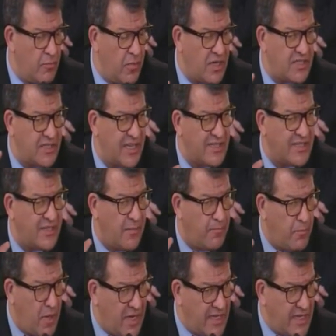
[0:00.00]
much less the
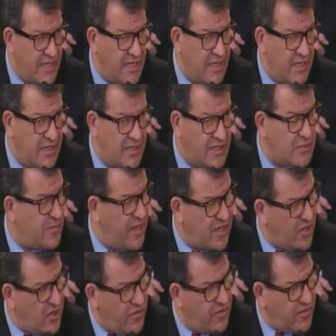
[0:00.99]
money, to
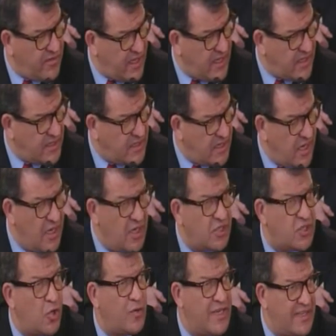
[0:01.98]
spend on other things.
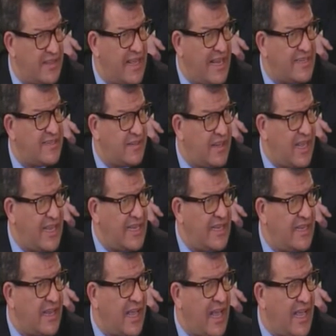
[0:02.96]
So in that
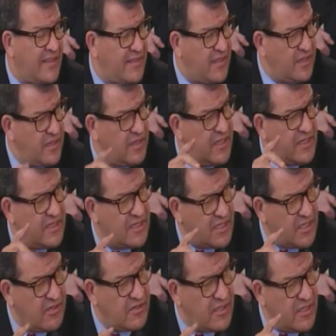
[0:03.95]
delay, I think you need to
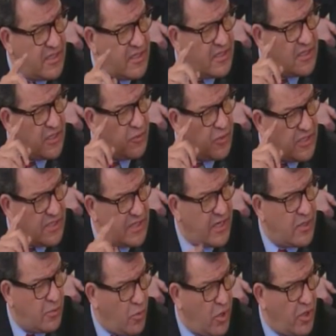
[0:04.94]
seriously consider what
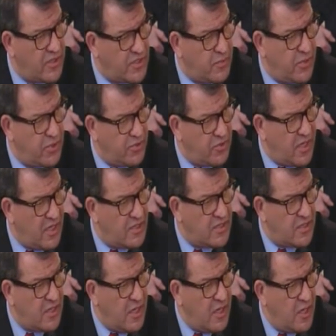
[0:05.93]
Senator Martin's bill
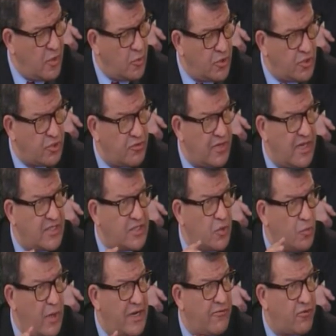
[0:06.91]
does, which creates
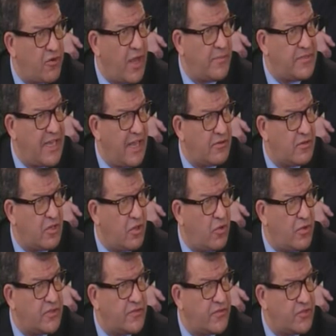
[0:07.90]
a waiver opt-out
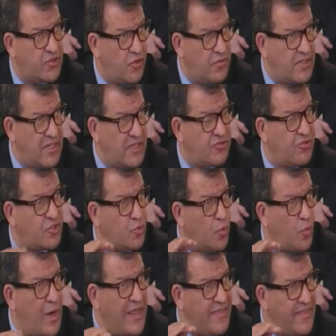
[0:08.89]
clause for certain districts
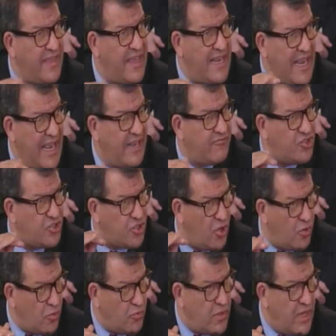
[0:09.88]
when they have
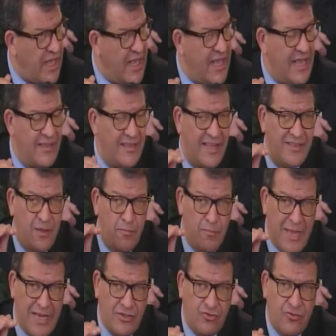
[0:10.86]
shown that the
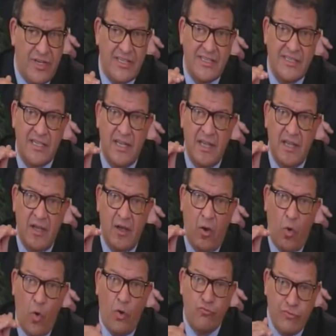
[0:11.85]
metrics
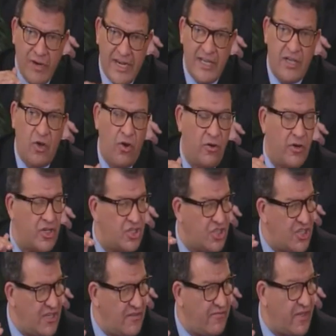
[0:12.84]
already are
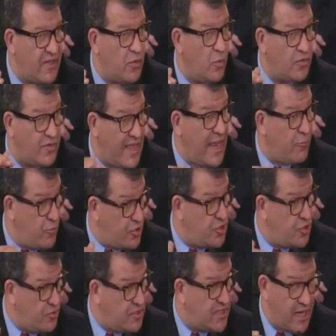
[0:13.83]
achieving that
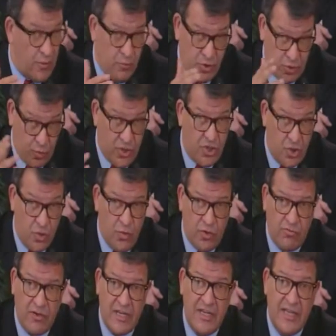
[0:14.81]
which you say, which we do
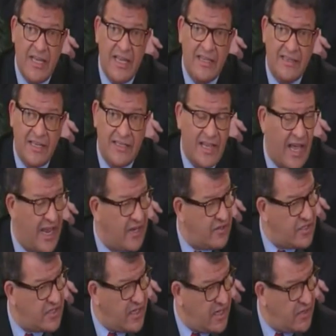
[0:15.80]
agree, that the
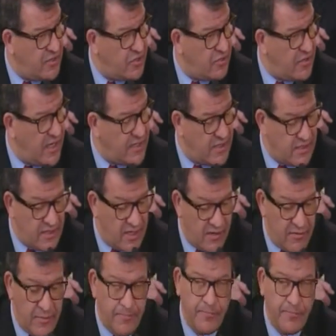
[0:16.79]
higher standards are necessary.